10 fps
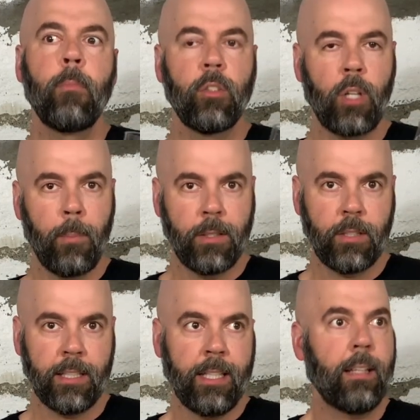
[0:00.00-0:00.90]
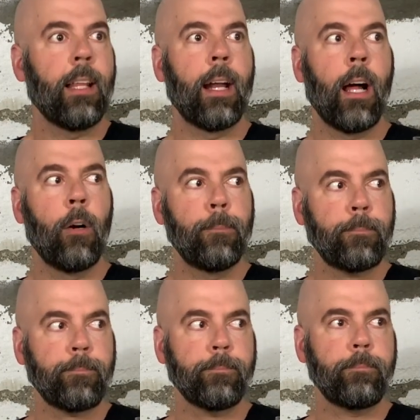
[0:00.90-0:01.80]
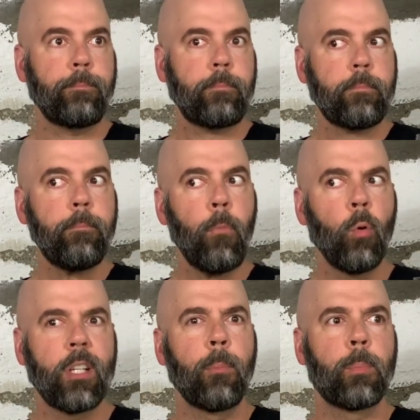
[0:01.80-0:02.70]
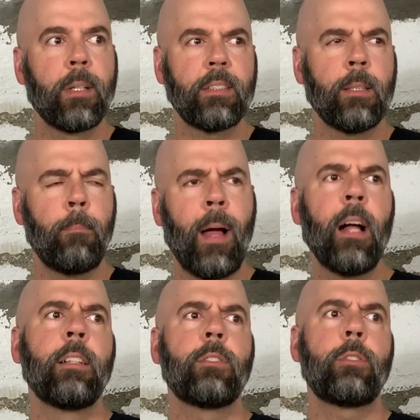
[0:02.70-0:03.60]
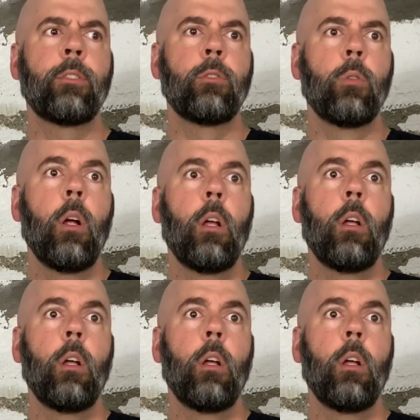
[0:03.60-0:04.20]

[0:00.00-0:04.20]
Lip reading: Strawberries could kick that out, which helps bring some balance to